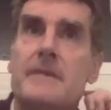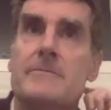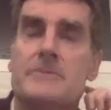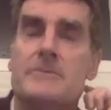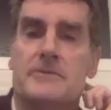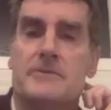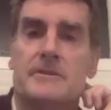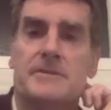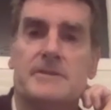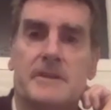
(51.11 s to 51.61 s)

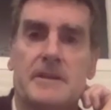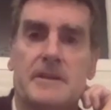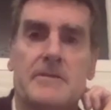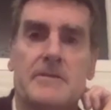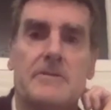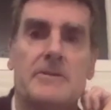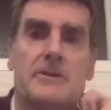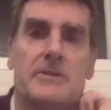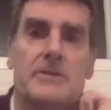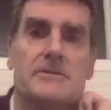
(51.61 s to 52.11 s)

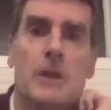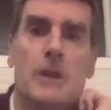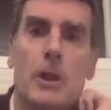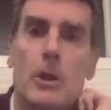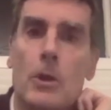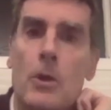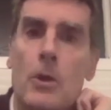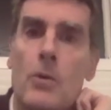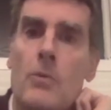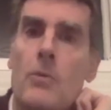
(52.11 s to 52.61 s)
immunity goes a
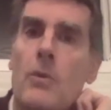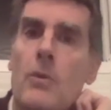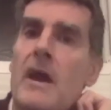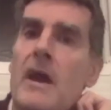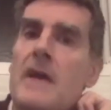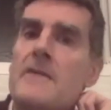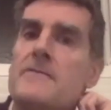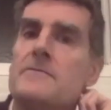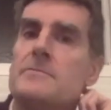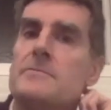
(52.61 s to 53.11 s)
long
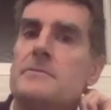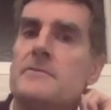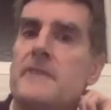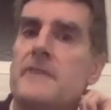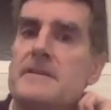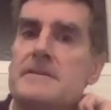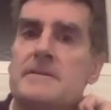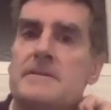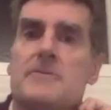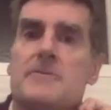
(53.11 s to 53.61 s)
way for
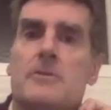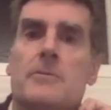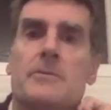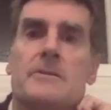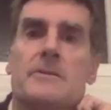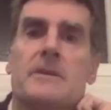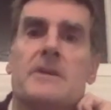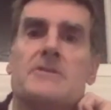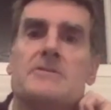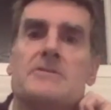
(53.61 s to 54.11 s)
preventing the
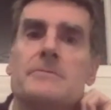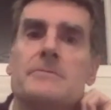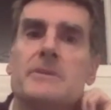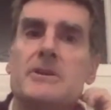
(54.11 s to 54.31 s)
complications,